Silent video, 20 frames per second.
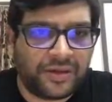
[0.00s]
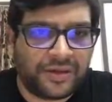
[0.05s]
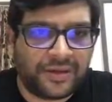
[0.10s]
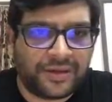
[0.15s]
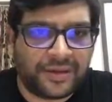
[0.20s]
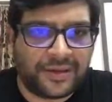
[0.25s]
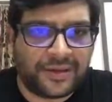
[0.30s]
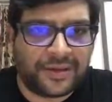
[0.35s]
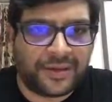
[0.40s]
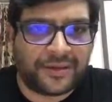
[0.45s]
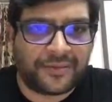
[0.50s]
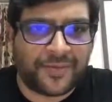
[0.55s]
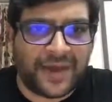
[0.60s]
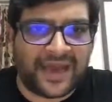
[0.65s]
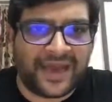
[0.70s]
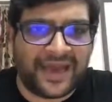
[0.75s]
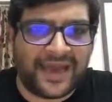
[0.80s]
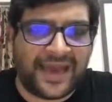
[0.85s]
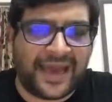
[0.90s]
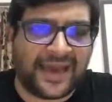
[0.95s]
This is
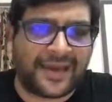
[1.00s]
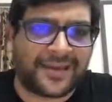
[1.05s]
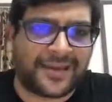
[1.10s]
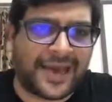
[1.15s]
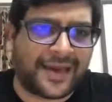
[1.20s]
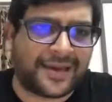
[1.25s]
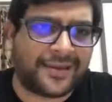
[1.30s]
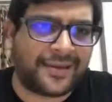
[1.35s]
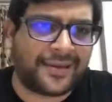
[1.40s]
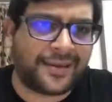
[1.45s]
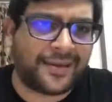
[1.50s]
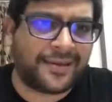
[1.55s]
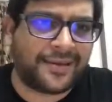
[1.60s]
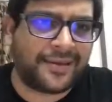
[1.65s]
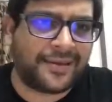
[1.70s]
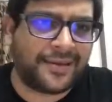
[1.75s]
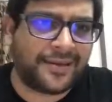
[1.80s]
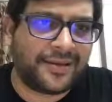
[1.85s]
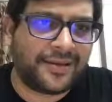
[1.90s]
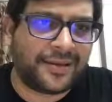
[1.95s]
my x-axis.
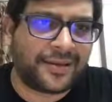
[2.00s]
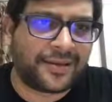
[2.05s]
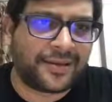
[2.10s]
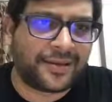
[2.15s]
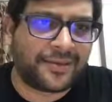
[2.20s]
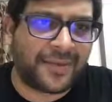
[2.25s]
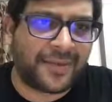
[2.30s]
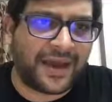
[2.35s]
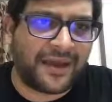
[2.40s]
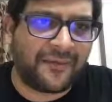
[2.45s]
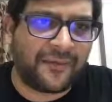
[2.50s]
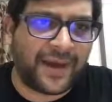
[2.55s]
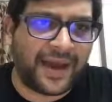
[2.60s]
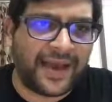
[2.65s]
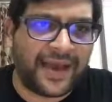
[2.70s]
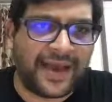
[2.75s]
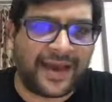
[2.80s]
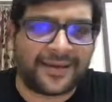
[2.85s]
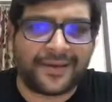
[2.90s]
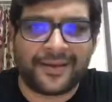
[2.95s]
This is my
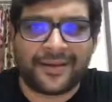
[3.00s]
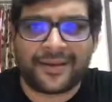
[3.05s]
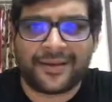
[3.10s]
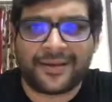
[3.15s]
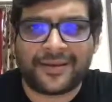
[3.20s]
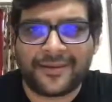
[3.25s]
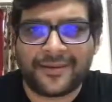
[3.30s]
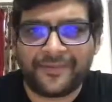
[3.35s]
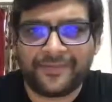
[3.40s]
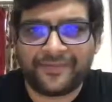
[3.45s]
y-axis.